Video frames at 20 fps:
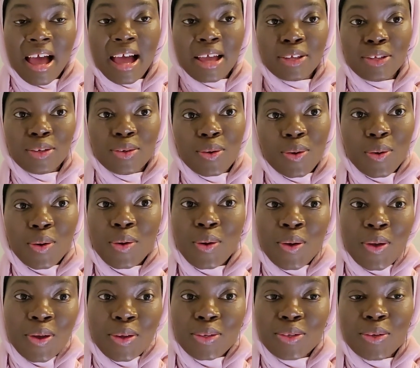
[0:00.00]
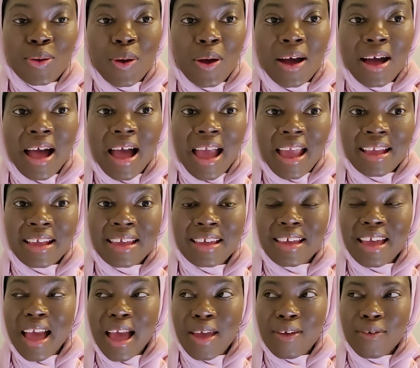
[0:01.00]
And you know,
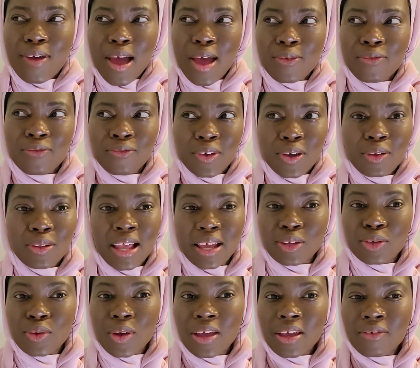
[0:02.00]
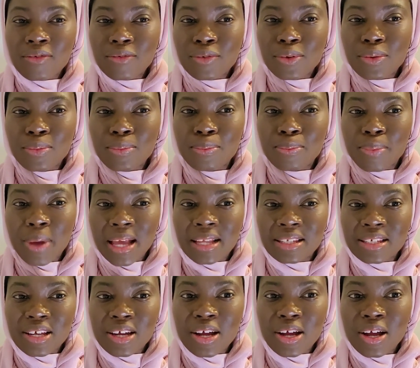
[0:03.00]
I feel like you're even
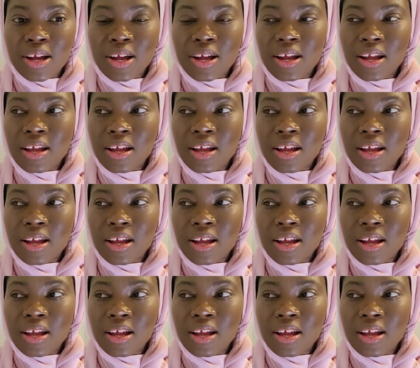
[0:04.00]
better.